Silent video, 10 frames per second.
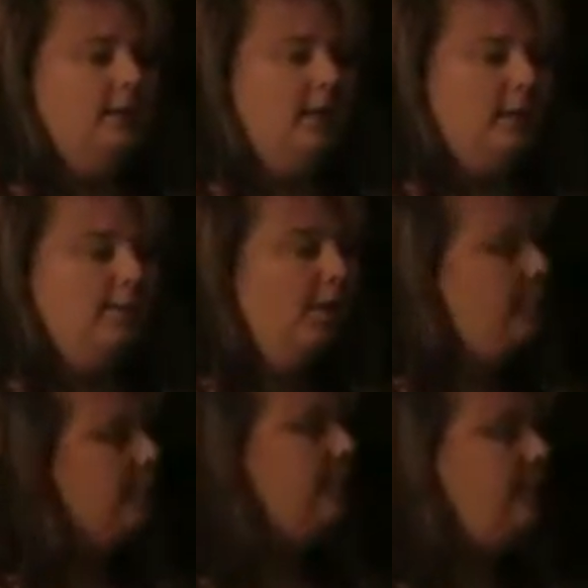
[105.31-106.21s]
no
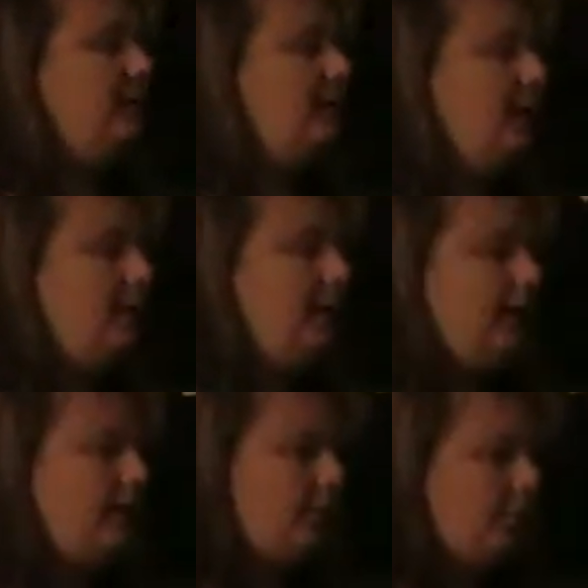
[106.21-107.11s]
proof of income
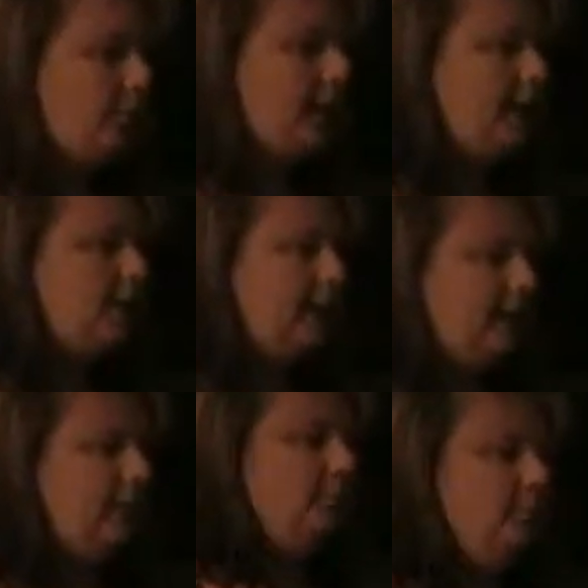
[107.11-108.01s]
and no credit
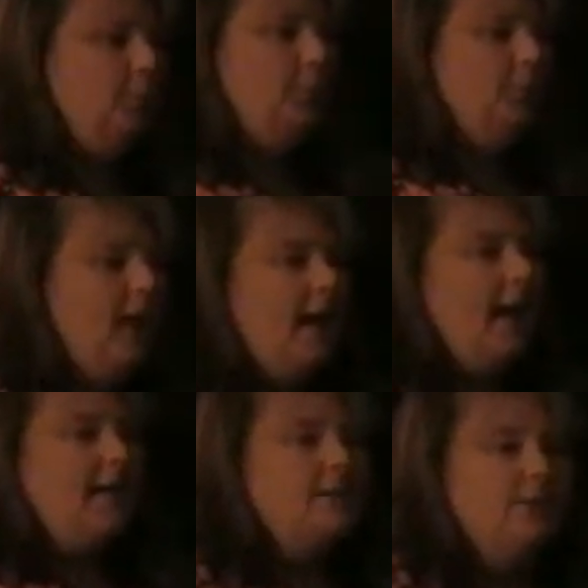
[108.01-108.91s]
being pulled,
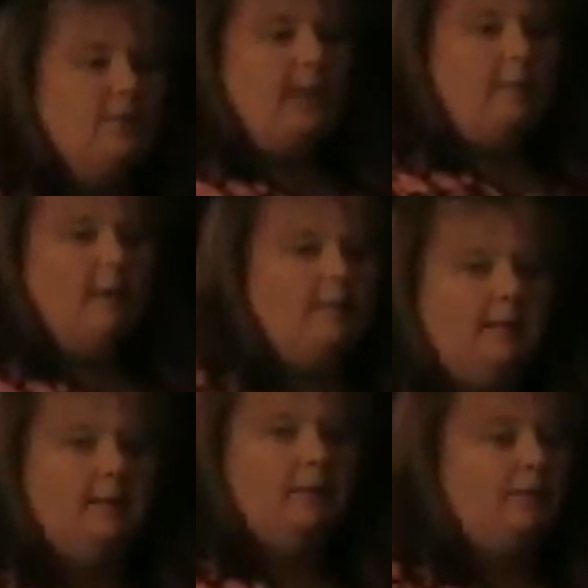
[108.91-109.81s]
and so that might
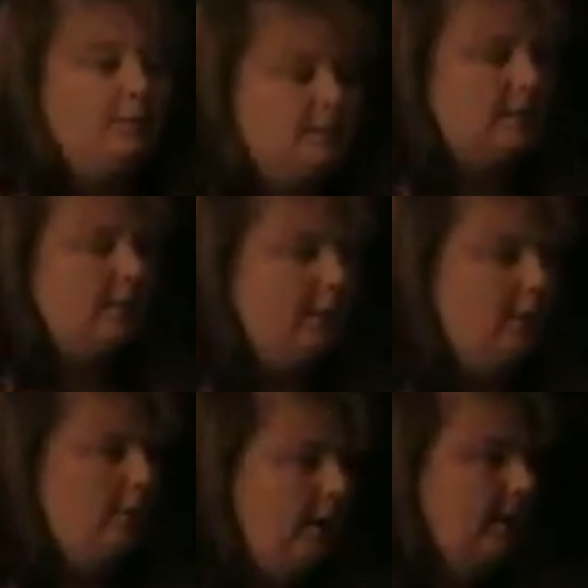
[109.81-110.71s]
be good for somebody
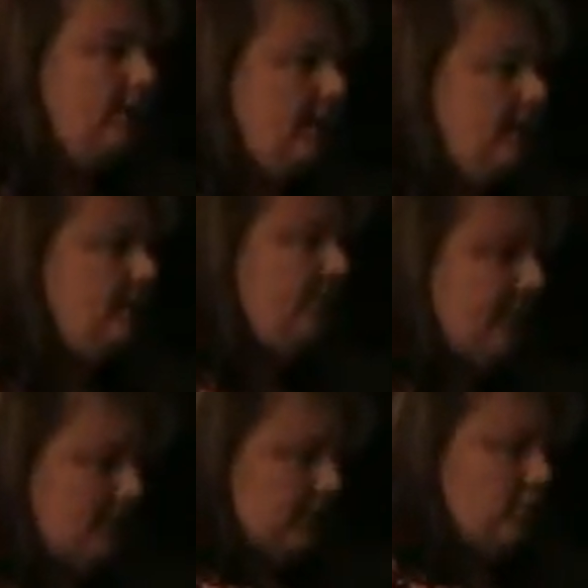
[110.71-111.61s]
who might be in a
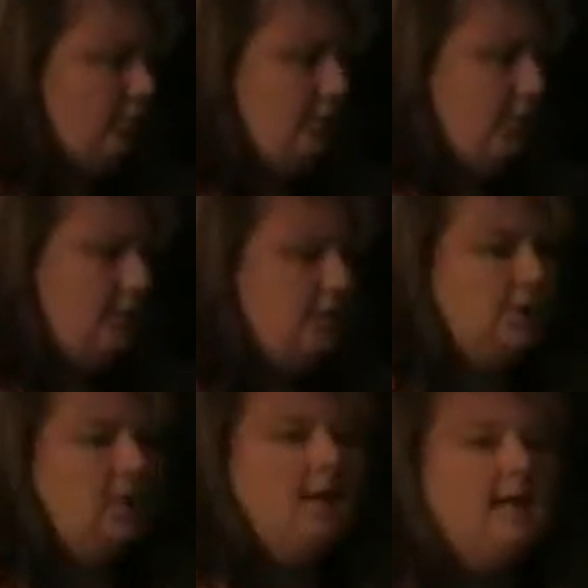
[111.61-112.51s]
financial
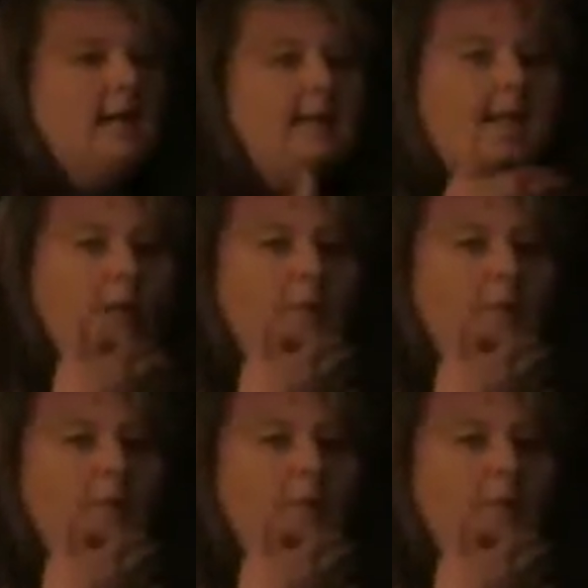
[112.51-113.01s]
crunch. Now,